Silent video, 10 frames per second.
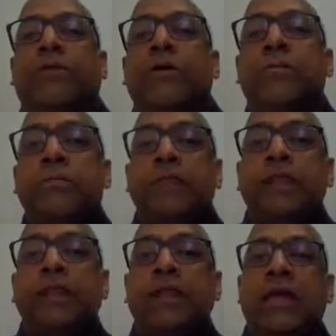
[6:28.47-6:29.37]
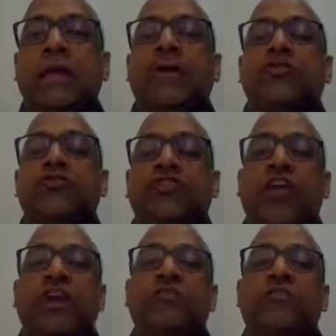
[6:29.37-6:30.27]
completely
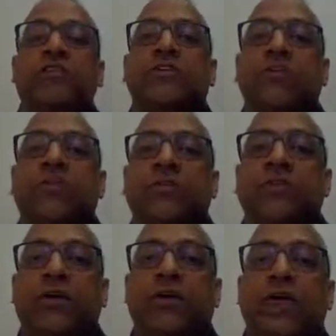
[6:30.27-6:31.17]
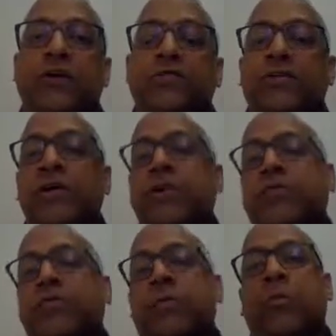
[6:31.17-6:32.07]
changed the tone of our life
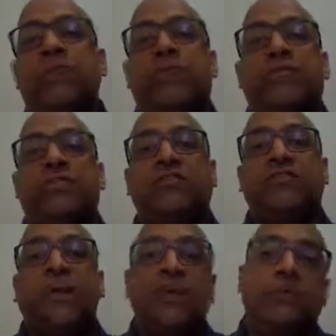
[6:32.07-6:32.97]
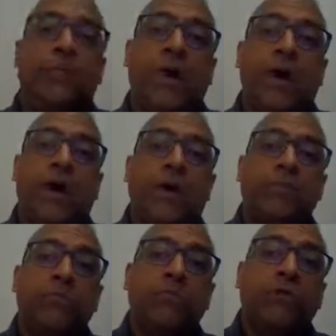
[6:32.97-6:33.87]
from one that's explained
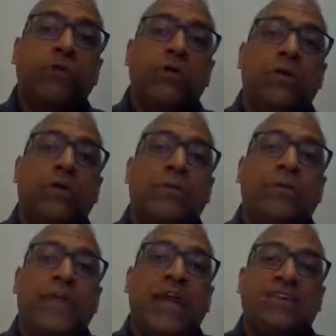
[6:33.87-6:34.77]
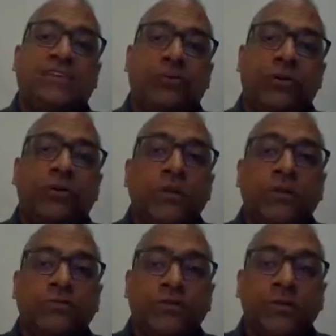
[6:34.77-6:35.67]
by external
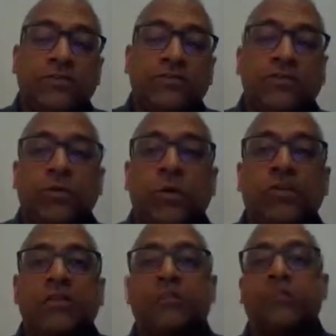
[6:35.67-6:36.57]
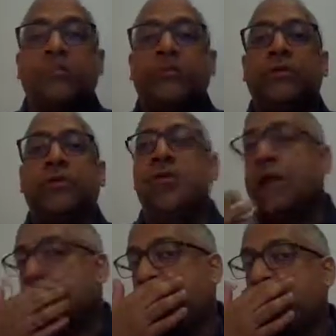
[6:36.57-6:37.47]
influence to one that's
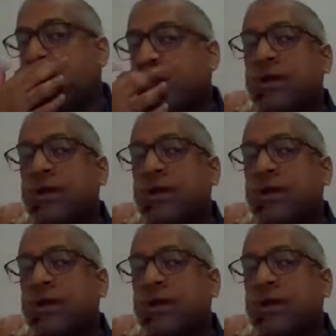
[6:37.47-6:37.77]
completely about